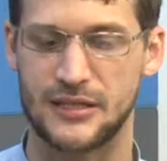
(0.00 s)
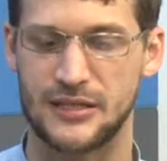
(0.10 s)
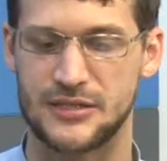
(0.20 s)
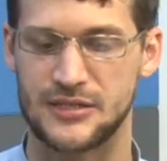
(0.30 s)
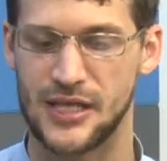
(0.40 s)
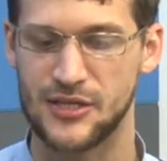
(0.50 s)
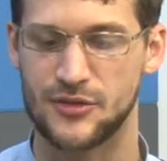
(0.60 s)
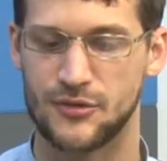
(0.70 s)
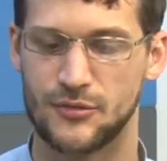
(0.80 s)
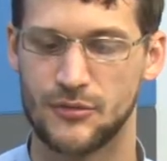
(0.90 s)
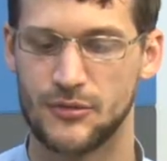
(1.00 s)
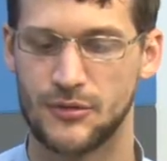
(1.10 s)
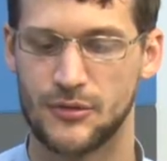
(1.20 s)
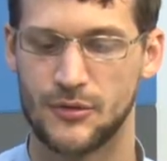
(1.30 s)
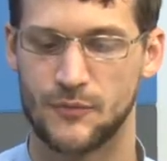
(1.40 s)
continue
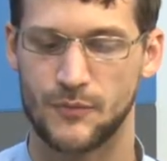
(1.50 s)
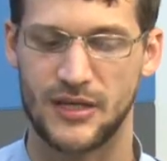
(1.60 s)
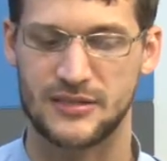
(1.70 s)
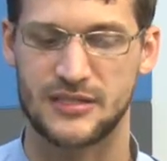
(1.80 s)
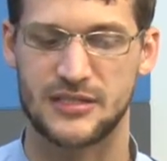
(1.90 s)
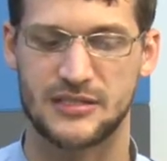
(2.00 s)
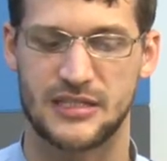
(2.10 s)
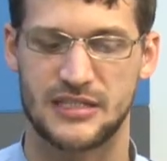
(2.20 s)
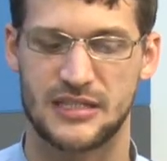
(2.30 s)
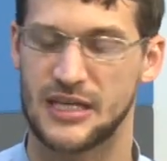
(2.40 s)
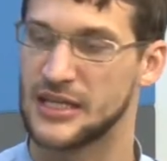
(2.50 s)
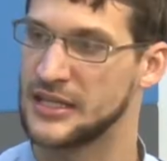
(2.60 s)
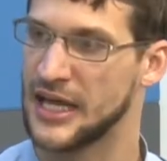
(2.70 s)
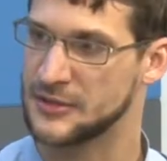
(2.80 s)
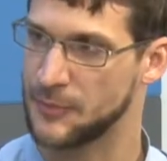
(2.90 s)
because the
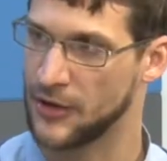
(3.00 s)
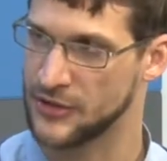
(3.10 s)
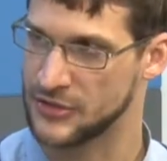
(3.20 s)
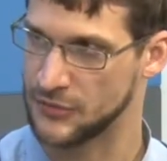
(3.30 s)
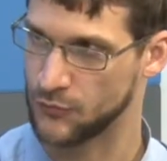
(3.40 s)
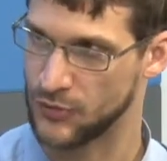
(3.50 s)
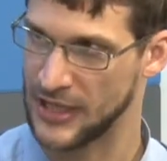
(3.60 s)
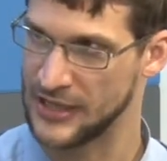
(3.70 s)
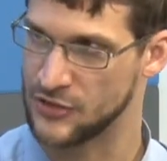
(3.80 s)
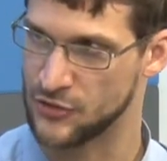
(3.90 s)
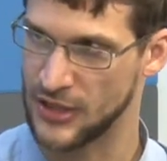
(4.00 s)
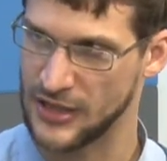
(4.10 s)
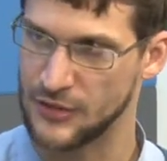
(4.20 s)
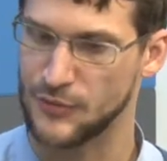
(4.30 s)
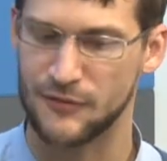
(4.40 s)
next part is related to it, and I
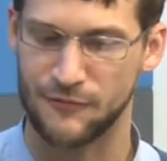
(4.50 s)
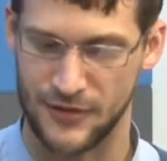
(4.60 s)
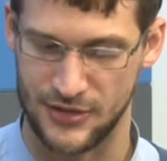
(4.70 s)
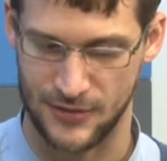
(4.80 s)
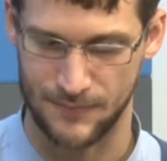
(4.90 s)
think we can finish it.